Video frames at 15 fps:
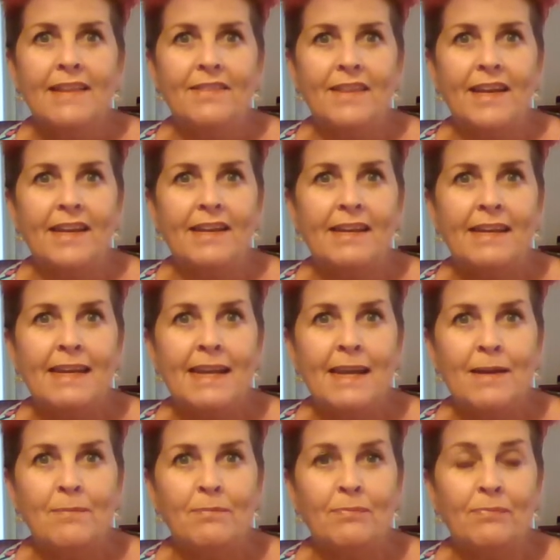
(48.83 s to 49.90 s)
then
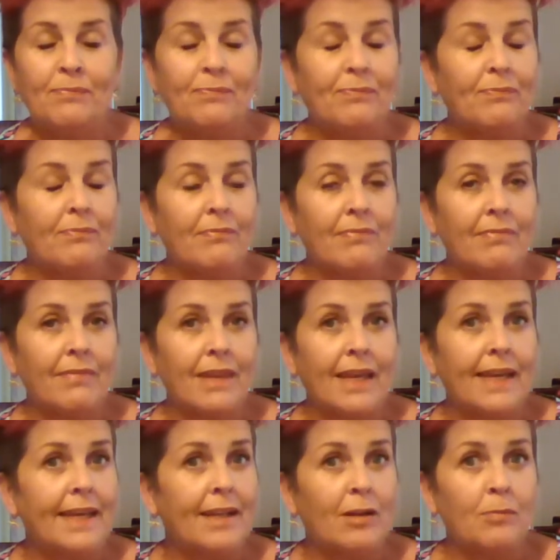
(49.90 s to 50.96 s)
um,
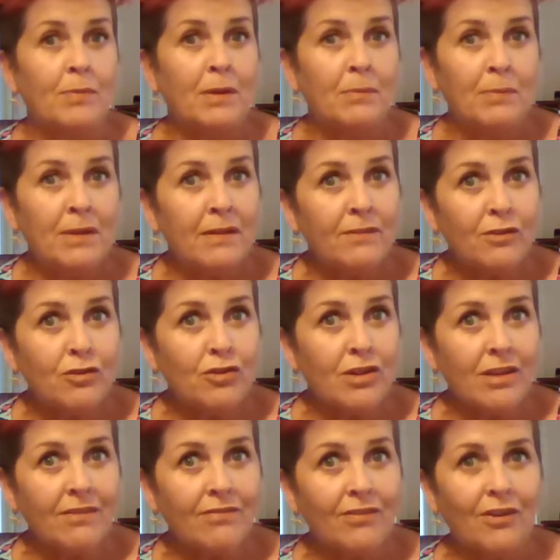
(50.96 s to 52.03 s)
it'll be a bit of a
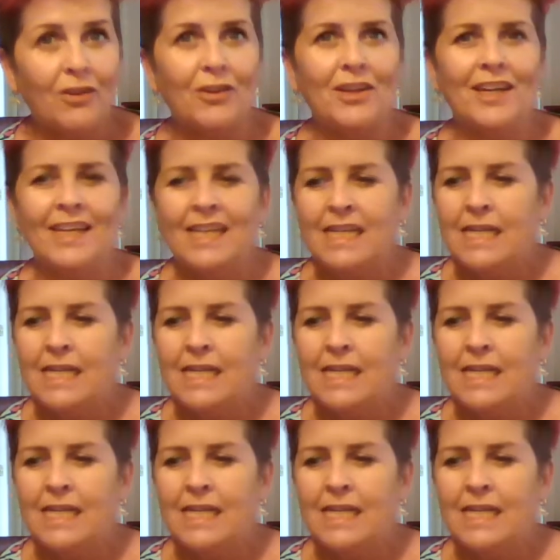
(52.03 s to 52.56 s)
treat for you.